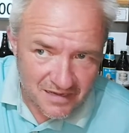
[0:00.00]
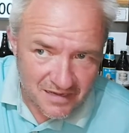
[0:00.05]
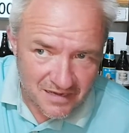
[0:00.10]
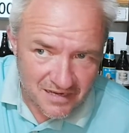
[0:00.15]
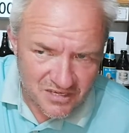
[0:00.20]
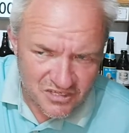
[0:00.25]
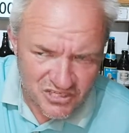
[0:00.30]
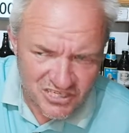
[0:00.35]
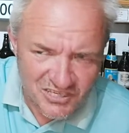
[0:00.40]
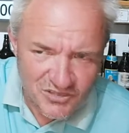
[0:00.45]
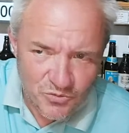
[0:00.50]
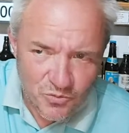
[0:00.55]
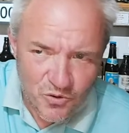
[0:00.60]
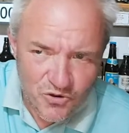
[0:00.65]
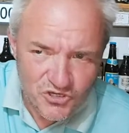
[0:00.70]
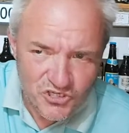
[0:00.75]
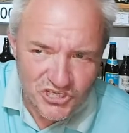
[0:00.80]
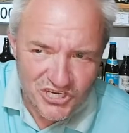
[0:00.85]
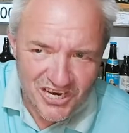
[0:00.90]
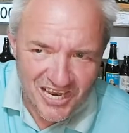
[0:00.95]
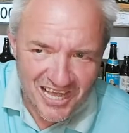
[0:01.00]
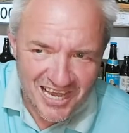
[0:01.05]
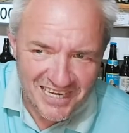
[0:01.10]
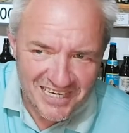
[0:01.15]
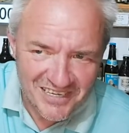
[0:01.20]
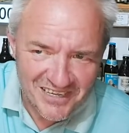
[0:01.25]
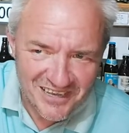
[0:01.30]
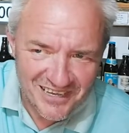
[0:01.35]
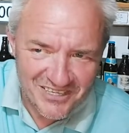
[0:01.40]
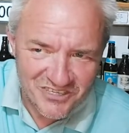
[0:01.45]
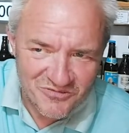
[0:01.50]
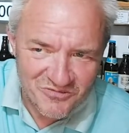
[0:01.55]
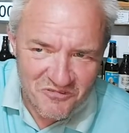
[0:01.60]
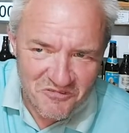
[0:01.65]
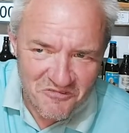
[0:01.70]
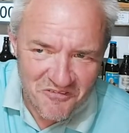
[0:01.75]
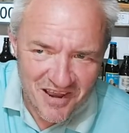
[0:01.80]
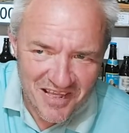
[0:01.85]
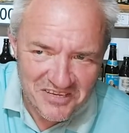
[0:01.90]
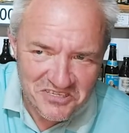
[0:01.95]
I can see the washing line as a
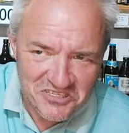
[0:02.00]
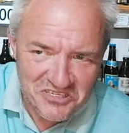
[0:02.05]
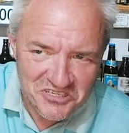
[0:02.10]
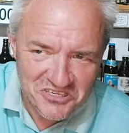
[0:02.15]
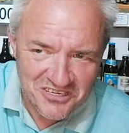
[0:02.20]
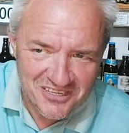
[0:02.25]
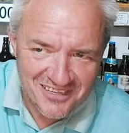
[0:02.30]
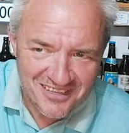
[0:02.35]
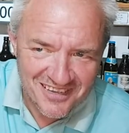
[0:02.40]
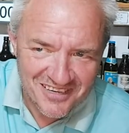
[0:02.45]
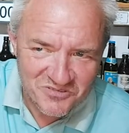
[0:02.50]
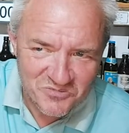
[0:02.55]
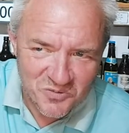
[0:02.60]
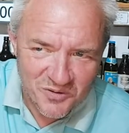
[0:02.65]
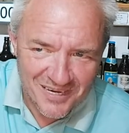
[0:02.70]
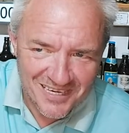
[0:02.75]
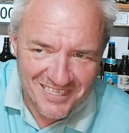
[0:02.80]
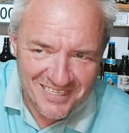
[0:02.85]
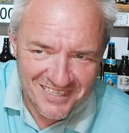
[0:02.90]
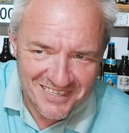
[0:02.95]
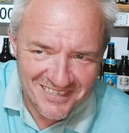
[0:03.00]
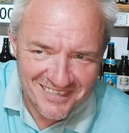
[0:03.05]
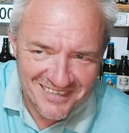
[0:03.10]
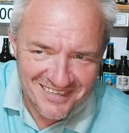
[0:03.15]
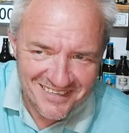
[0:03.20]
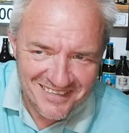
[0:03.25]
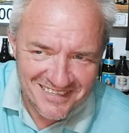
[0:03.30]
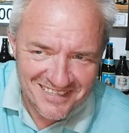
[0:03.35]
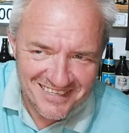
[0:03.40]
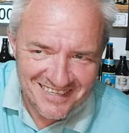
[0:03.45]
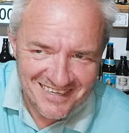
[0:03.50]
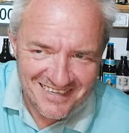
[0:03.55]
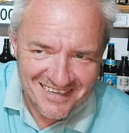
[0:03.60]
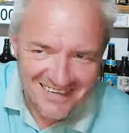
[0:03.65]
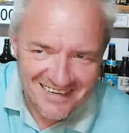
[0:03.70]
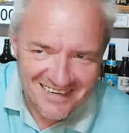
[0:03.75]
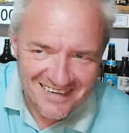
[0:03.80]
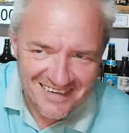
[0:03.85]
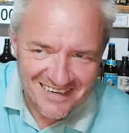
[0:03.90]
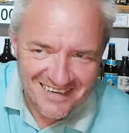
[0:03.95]
reflection. That's weird.
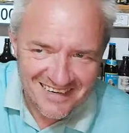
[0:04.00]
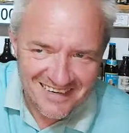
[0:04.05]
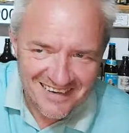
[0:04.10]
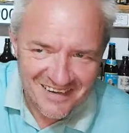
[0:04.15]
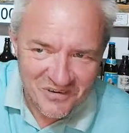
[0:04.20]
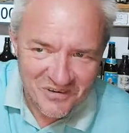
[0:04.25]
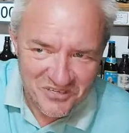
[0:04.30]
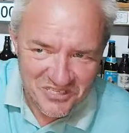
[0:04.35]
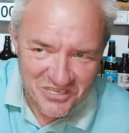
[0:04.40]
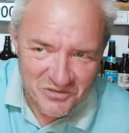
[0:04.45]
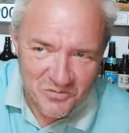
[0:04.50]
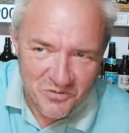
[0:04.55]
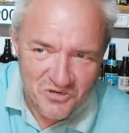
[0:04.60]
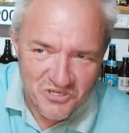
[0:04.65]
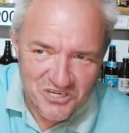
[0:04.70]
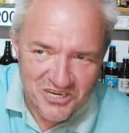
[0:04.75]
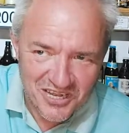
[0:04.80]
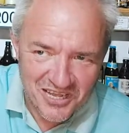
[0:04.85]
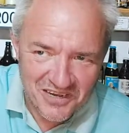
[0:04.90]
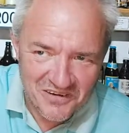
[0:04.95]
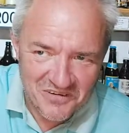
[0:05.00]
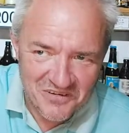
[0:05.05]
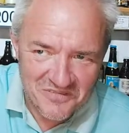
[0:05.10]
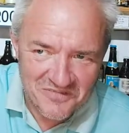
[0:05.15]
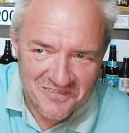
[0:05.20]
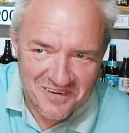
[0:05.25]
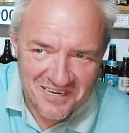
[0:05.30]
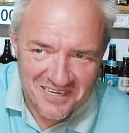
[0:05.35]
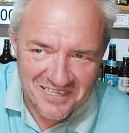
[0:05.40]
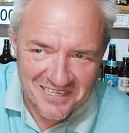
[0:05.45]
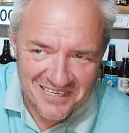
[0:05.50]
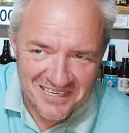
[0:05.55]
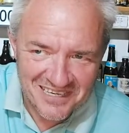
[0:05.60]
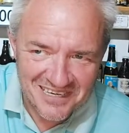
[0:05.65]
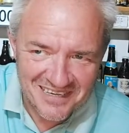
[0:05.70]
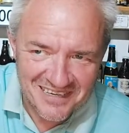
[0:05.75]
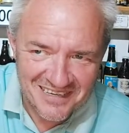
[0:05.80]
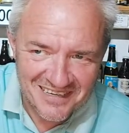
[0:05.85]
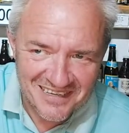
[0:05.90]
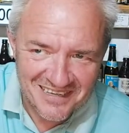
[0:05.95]
I can see the washing line going around now.
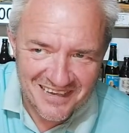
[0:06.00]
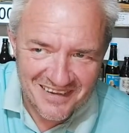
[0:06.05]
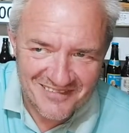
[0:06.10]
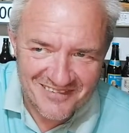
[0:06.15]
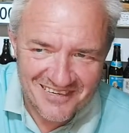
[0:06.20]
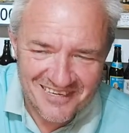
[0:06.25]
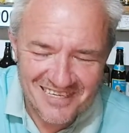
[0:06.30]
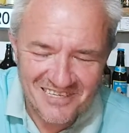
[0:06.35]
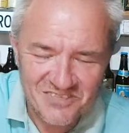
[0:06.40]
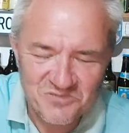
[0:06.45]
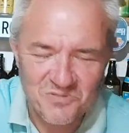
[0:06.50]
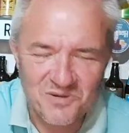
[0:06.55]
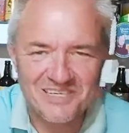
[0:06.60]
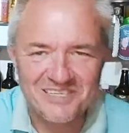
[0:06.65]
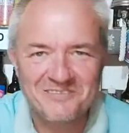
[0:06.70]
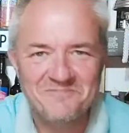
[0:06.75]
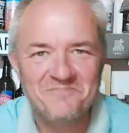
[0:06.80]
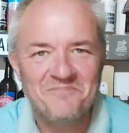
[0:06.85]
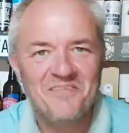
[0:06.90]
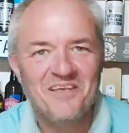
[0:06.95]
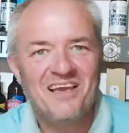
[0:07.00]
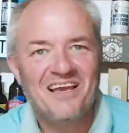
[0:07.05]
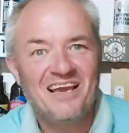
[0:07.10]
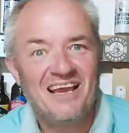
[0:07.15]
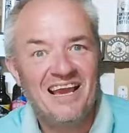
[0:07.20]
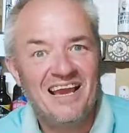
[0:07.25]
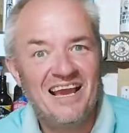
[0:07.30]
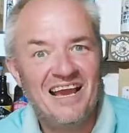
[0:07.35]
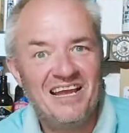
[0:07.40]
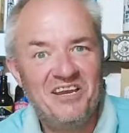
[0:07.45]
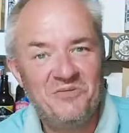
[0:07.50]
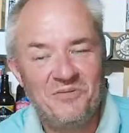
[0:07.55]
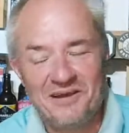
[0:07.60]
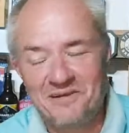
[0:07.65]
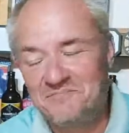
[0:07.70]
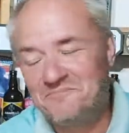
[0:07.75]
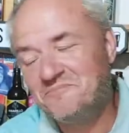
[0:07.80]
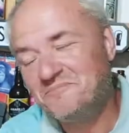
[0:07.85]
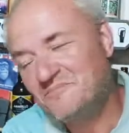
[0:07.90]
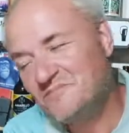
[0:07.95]
That really is weird. Anyway,
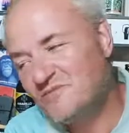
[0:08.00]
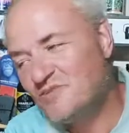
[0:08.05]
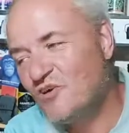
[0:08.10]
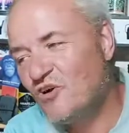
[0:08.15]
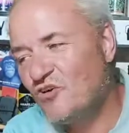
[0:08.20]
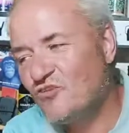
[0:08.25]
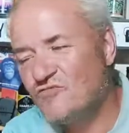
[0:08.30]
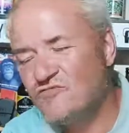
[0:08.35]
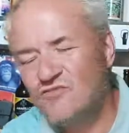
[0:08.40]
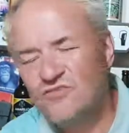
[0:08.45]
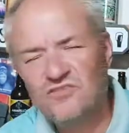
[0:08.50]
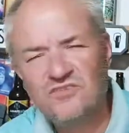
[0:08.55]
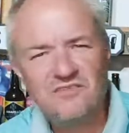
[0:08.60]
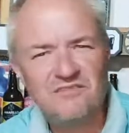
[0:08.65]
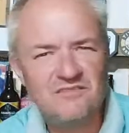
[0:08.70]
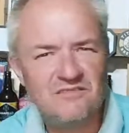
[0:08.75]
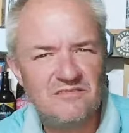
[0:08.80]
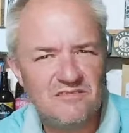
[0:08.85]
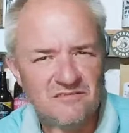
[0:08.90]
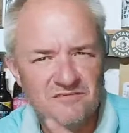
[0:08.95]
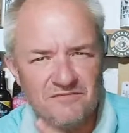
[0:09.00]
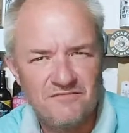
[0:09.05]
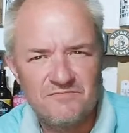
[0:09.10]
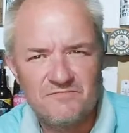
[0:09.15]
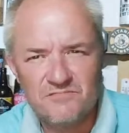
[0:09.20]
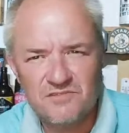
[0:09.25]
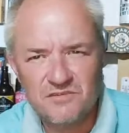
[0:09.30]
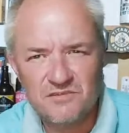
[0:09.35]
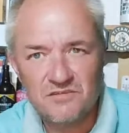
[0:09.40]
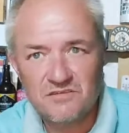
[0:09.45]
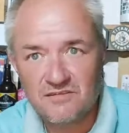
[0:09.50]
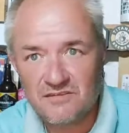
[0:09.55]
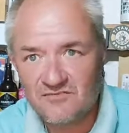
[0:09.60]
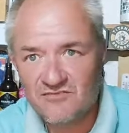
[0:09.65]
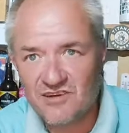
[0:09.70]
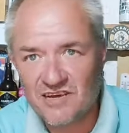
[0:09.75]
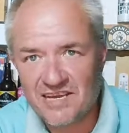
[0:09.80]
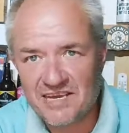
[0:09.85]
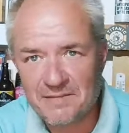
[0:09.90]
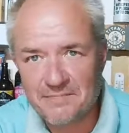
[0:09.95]
God everyone,
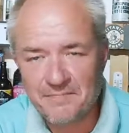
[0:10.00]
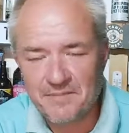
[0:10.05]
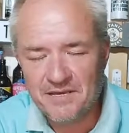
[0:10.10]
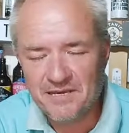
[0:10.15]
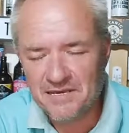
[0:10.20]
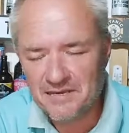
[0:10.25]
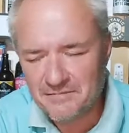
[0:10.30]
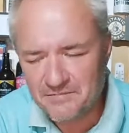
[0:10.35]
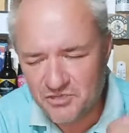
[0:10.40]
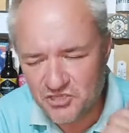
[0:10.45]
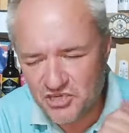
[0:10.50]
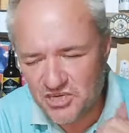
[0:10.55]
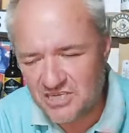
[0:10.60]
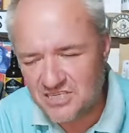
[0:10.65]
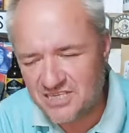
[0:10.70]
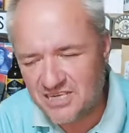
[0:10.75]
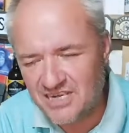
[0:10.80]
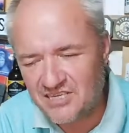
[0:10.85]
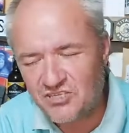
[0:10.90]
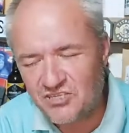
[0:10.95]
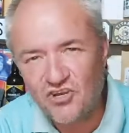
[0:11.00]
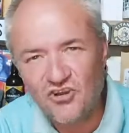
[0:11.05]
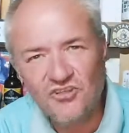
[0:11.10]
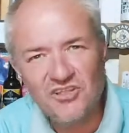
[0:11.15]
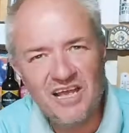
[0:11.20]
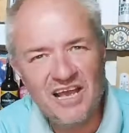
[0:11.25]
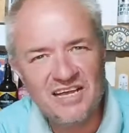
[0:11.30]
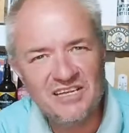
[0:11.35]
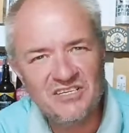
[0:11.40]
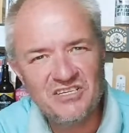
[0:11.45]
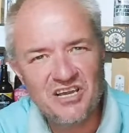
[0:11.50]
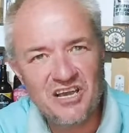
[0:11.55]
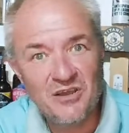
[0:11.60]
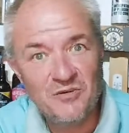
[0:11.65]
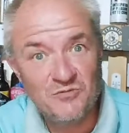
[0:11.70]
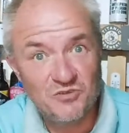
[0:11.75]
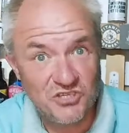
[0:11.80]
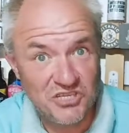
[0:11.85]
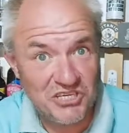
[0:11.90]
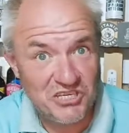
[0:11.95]
cracking beer. Cheers again, John, and
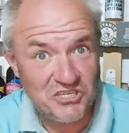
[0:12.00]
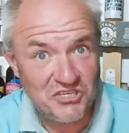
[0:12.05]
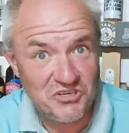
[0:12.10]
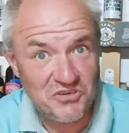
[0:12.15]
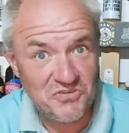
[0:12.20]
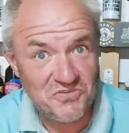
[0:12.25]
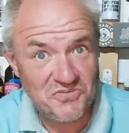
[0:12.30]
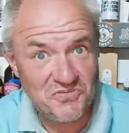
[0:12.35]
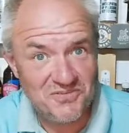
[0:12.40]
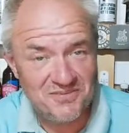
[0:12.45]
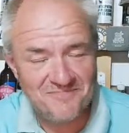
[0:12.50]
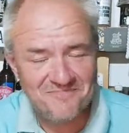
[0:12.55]
see you soon.